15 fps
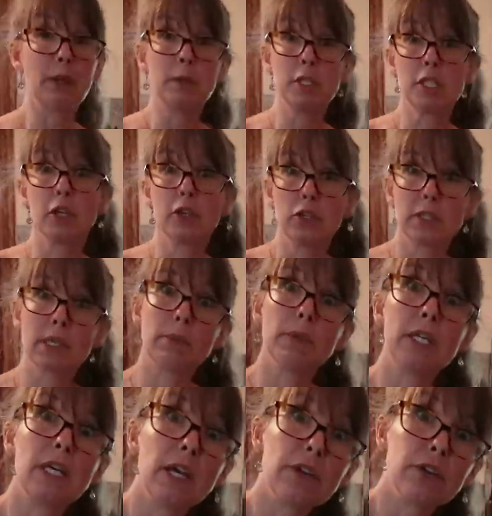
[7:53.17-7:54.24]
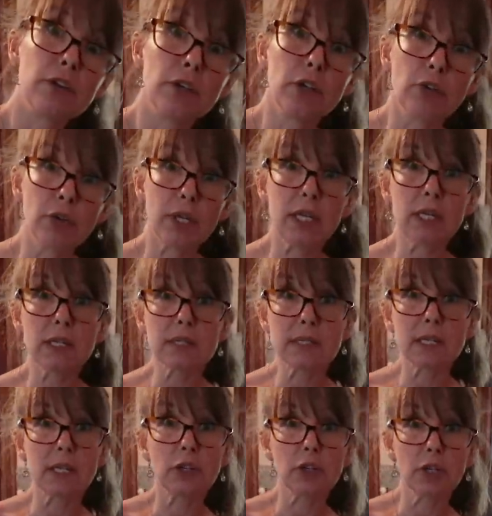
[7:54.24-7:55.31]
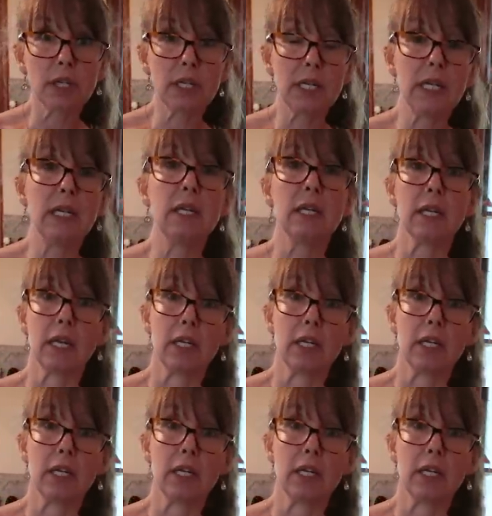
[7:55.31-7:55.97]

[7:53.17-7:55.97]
let me tell you some of the other ingredients that you're going to need in